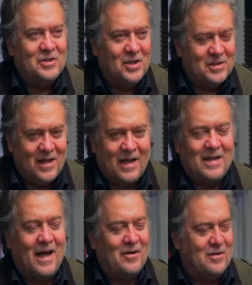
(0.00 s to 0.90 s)
she has not
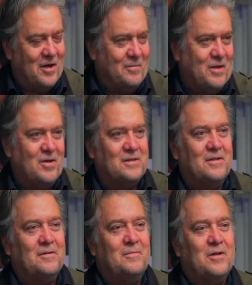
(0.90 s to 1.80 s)
gotten on there because
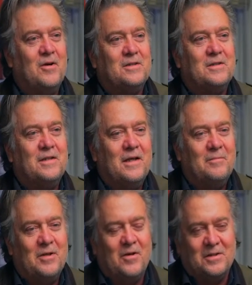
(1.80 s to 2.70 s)
of
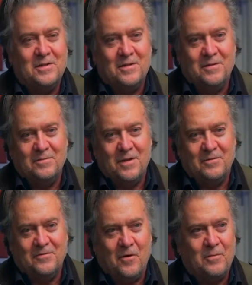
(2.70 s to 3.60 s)
the
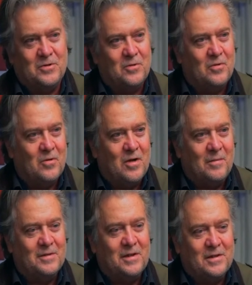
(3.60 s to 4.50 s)
pharmaceutical
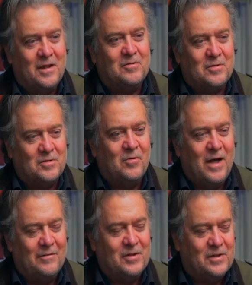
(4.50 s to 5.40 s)
companies, etc. So we'll
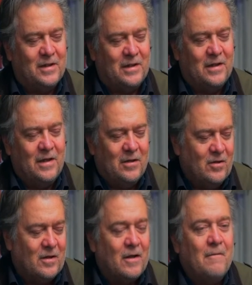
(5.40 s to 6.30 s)
have to see.
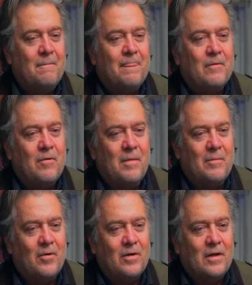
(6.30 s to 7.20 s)
Look,
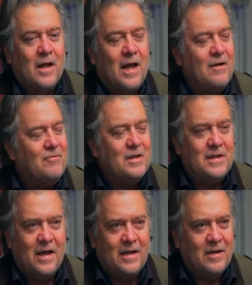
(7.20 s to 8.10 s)
remember, every
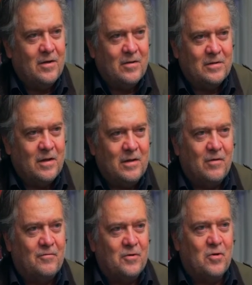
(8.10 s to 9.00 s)
day here,
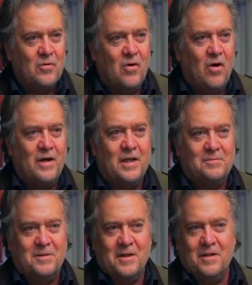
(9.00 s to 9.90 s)
for your audience,
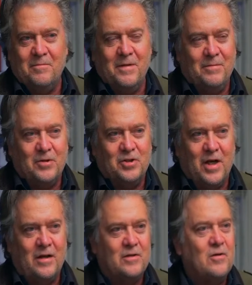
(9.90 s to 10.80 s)
particularly the people in
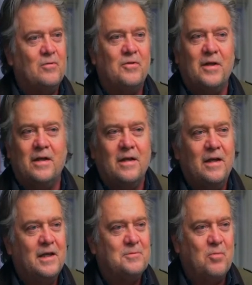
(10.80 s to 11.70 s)
China, don't think
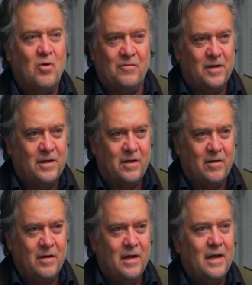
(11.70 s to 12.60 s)
it's perfect
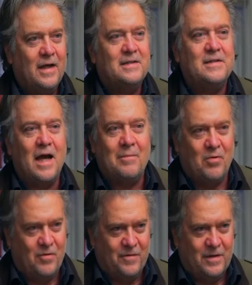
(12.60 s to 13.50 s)
here. It's not
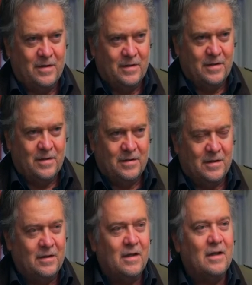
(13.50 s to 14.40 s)
perfect. The
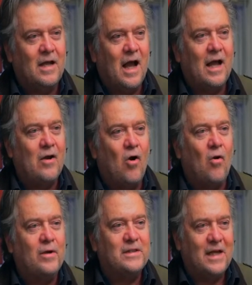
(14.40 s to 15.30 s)
little guy always